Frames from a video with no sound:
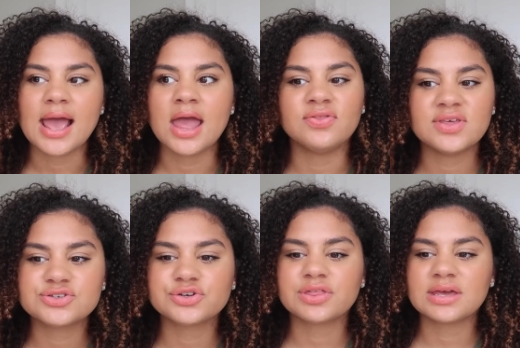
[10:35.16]
And
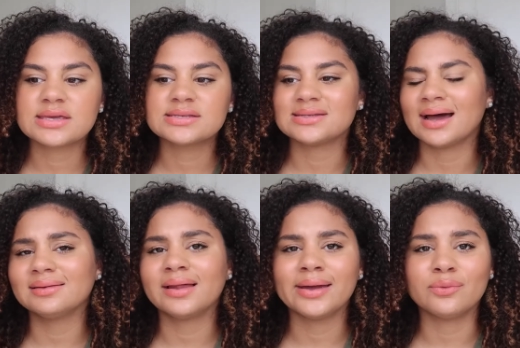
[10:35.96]
these are things
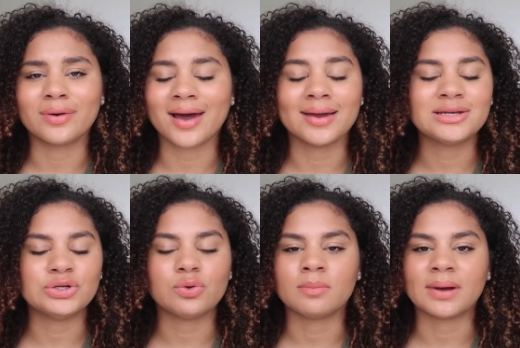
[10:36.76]
not like what I
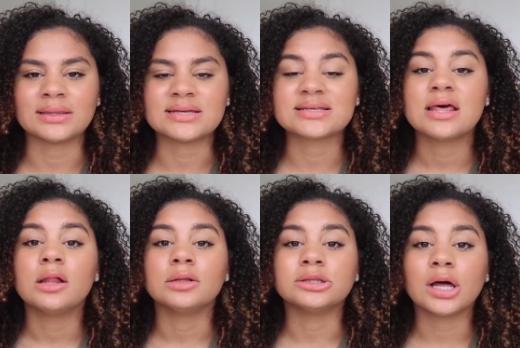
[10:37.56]
do on my list,
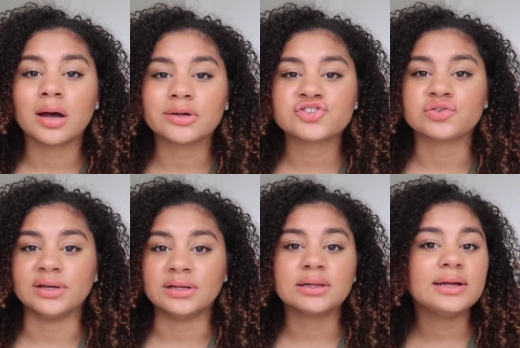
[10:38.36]

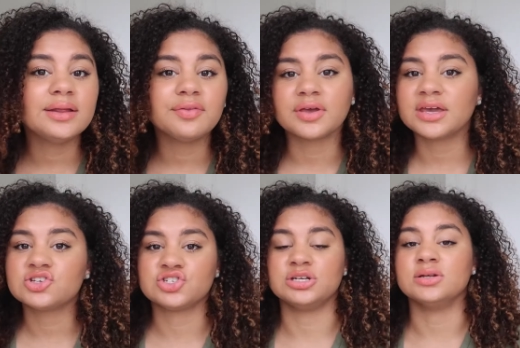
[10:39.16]
laundry, cleaning the
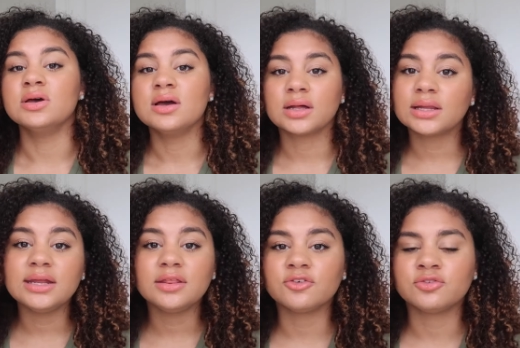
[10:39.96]
kitchen,
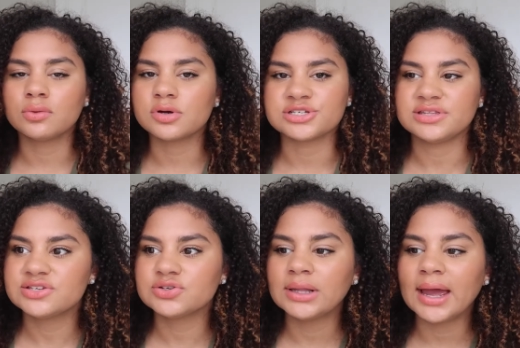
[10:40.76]
cleaning the floors.
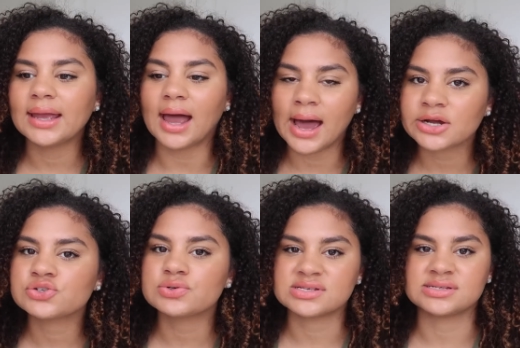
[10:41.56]
These are like
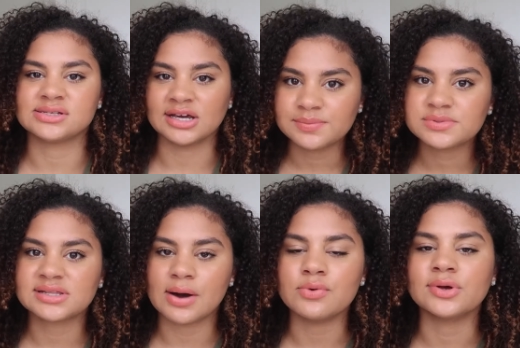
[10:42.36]
actual steps
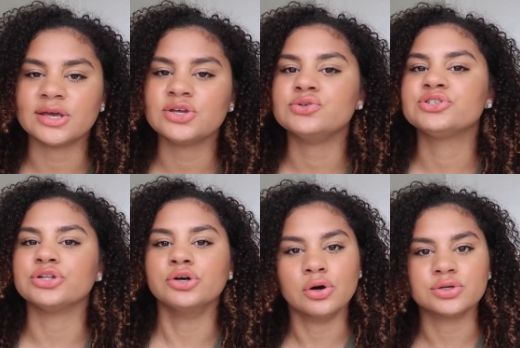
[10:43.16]
that will get you to
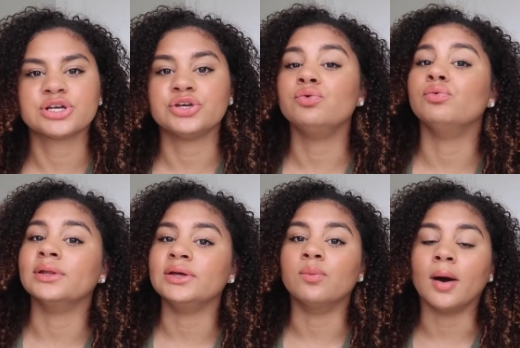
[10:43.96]
the goals that you
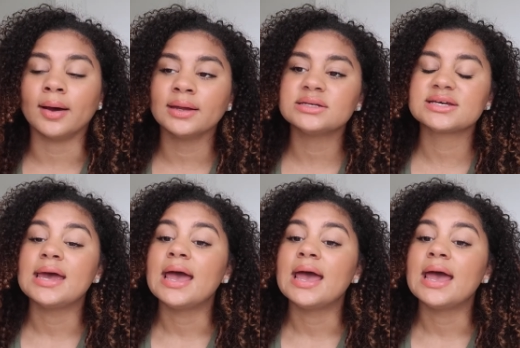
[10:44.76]
really want.